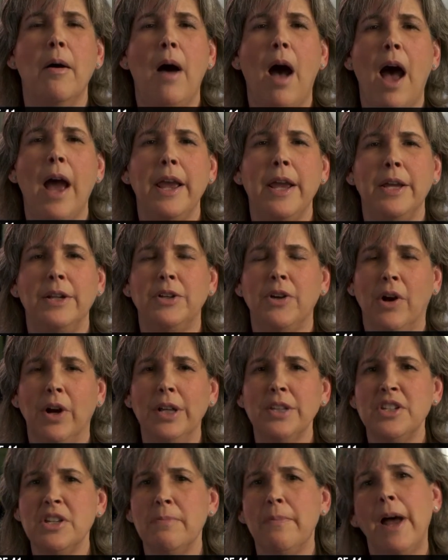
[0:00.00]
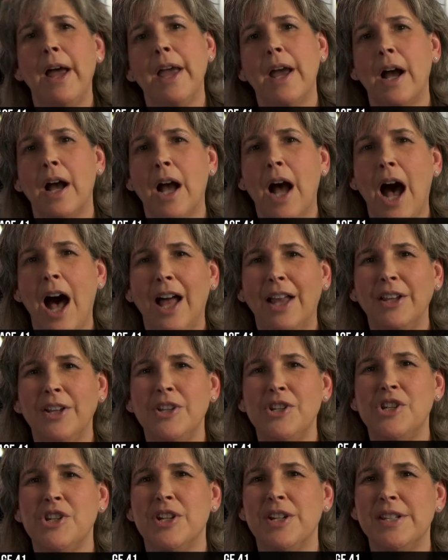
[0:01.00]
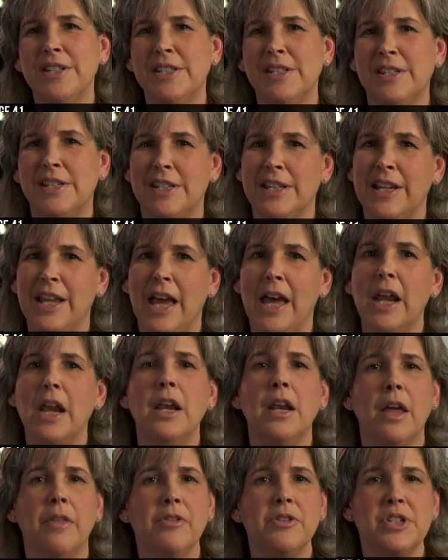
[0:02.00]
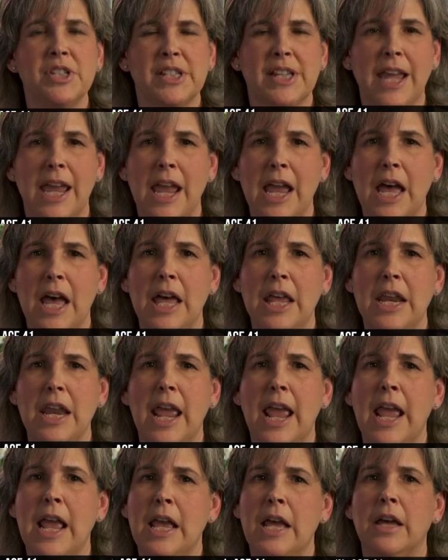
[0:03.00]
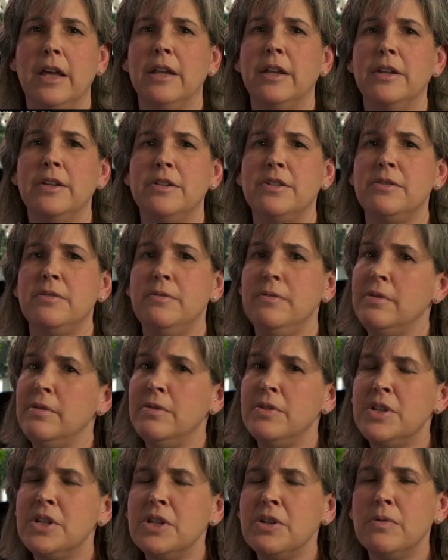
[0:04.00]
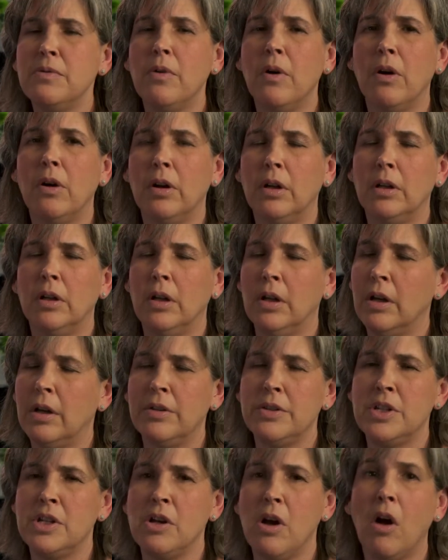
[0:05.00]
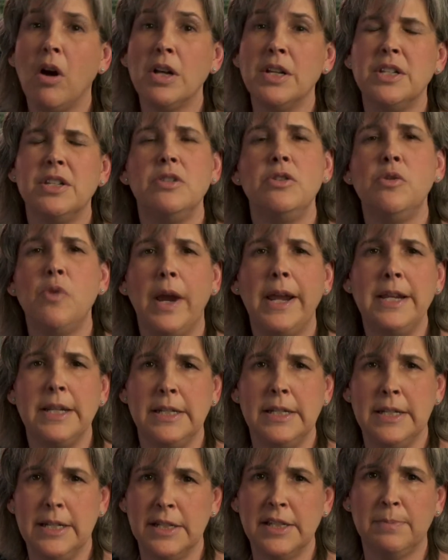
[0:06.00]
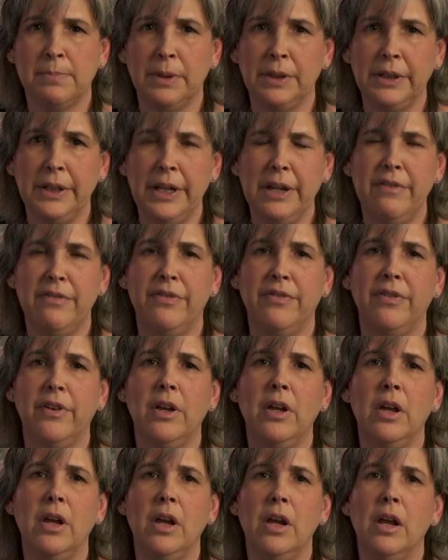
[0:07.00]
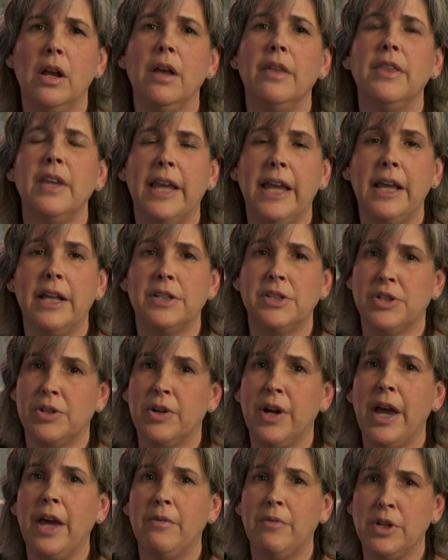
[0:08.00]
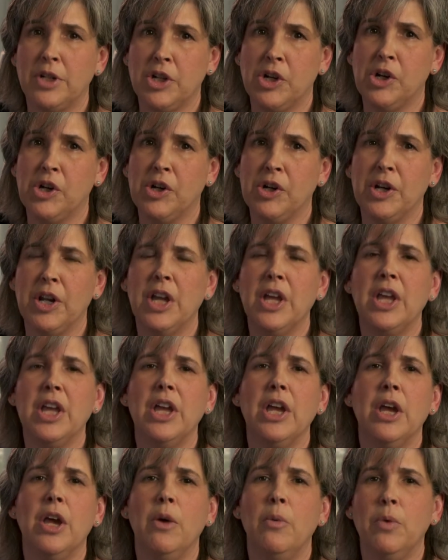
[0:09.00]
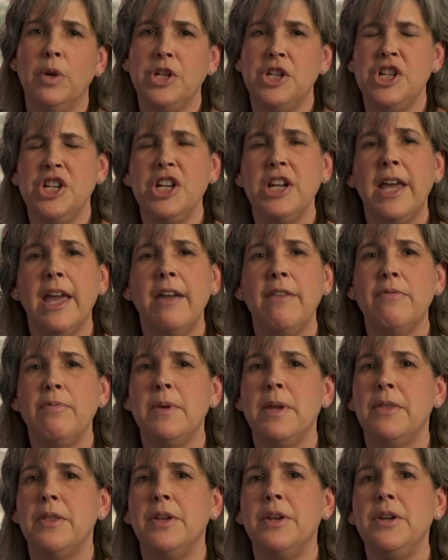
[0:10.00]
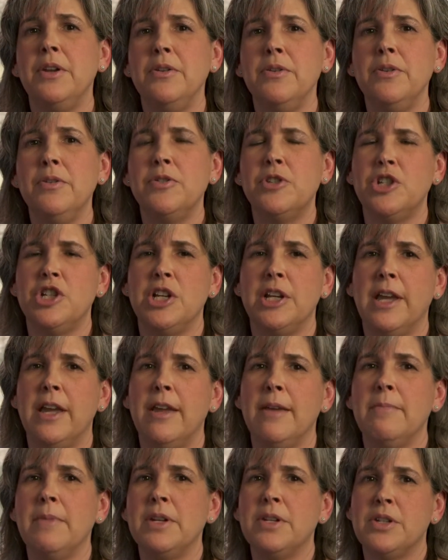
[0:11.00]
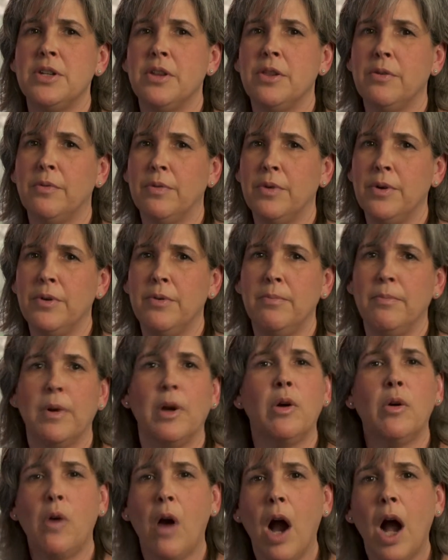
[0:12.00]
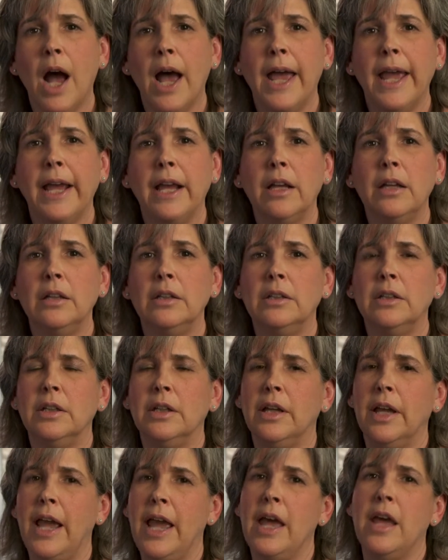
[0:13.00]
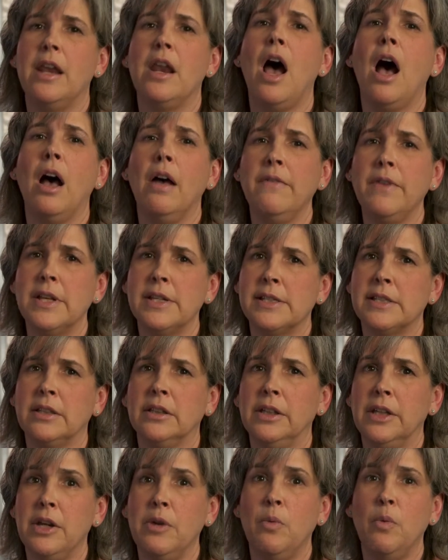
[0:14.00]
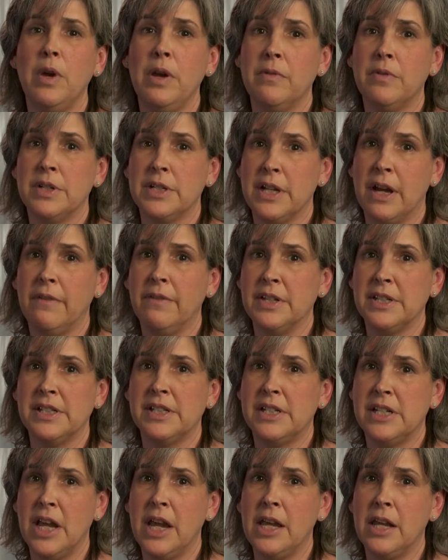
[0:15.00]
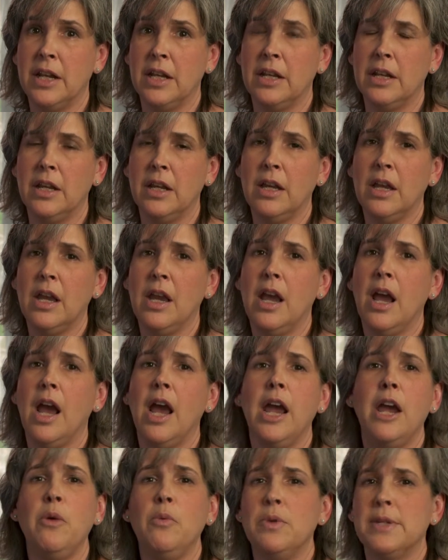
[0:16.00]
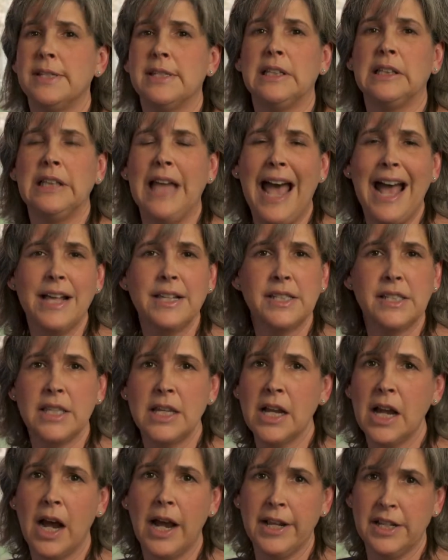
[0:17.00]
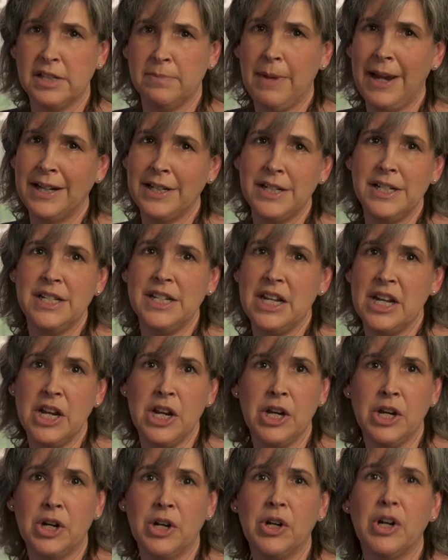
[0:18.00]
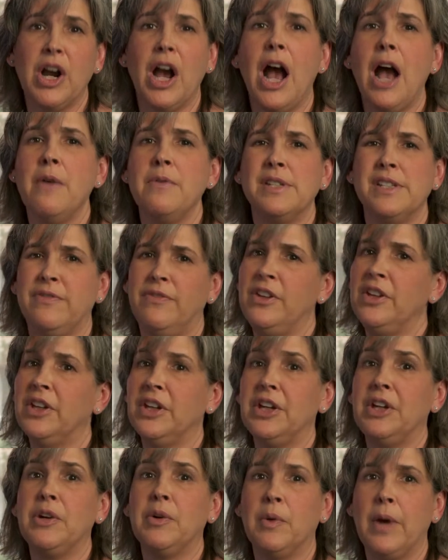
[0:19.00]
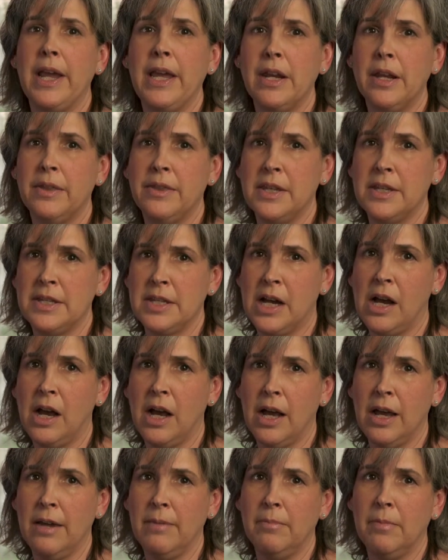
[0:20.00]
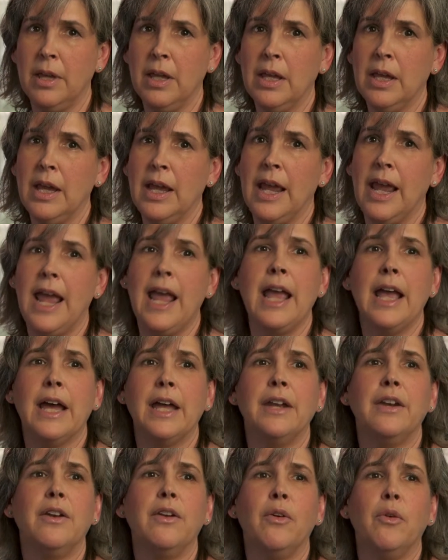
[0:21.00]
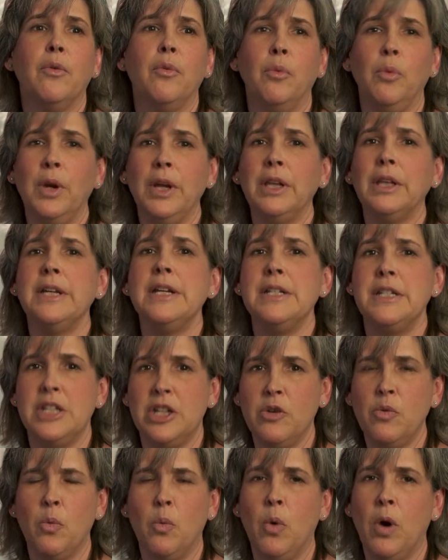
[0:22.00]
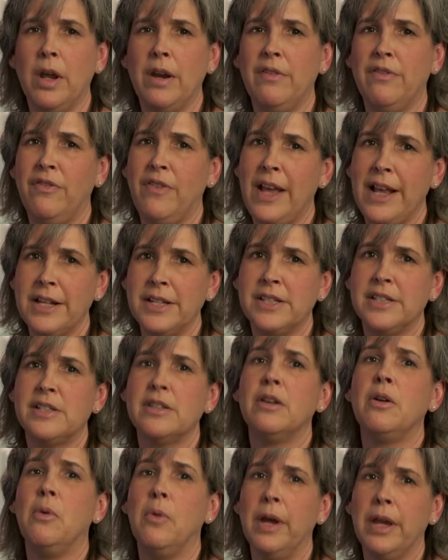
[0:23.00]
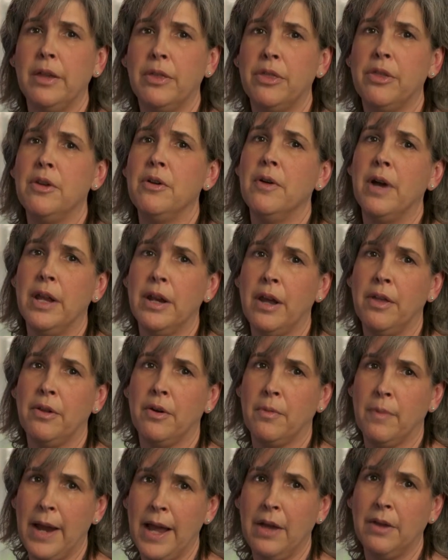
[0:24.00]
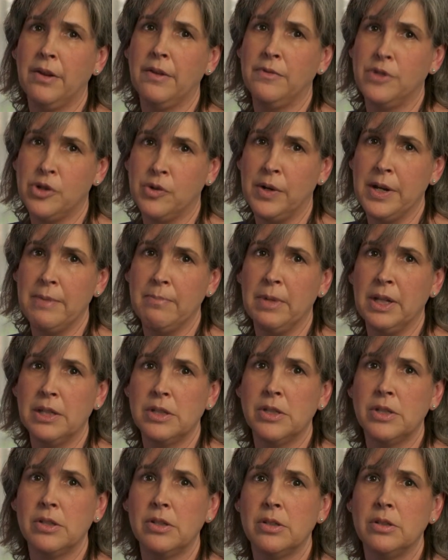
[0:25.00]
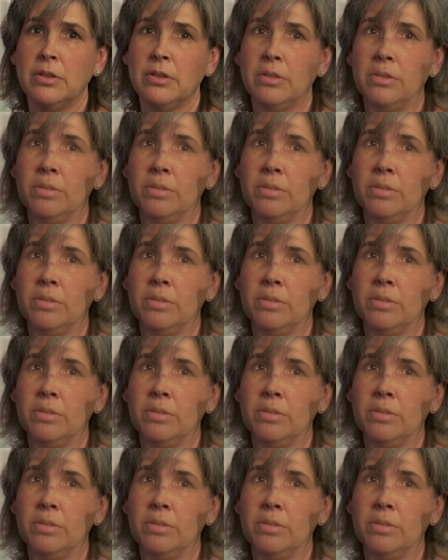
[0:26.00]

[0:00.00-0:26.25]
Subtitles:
I had gone to my oncologist to get another scan, and to our great disbelief, the cancer had returned. When she gave me the news, she came into the room crying, and obviously we were devastated. It was the last thing I expected to hear. I was feeling great at the time and really didn't want to face going through another round of treatments.